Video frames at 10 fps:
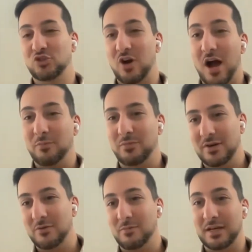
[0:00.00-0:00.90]
drop
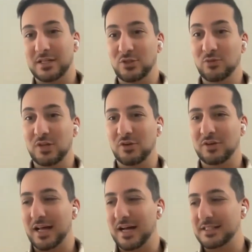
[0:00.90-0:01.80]
my studio
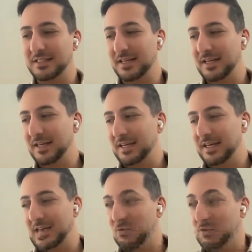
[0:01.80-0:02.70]
class,
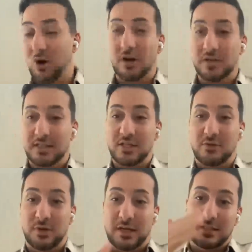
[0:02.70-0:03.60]
it was a hard
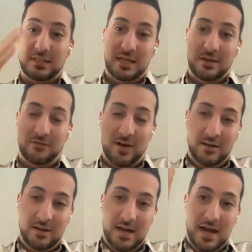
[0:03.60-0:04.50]
decision because if
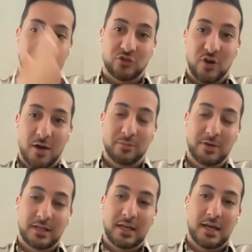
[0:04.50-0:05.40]
I drop
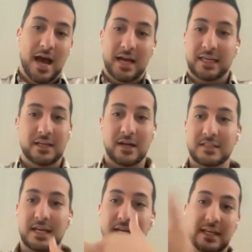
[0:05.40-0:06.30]
it, I
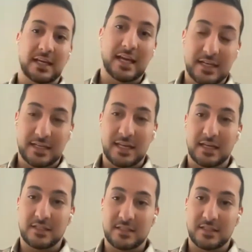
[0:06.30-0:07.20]
cannot take it again the
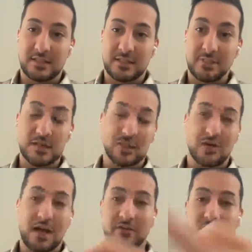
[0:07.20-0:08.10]
next
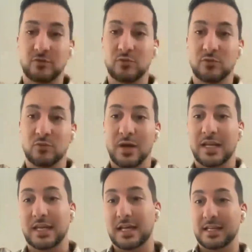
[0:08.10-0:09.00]
semester. I have to
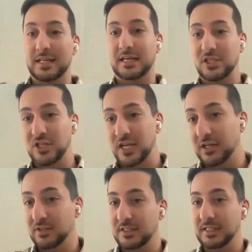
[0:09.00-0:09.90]
wait again the next
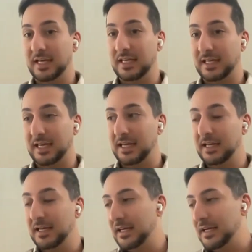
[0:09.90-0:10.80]
year to take it again.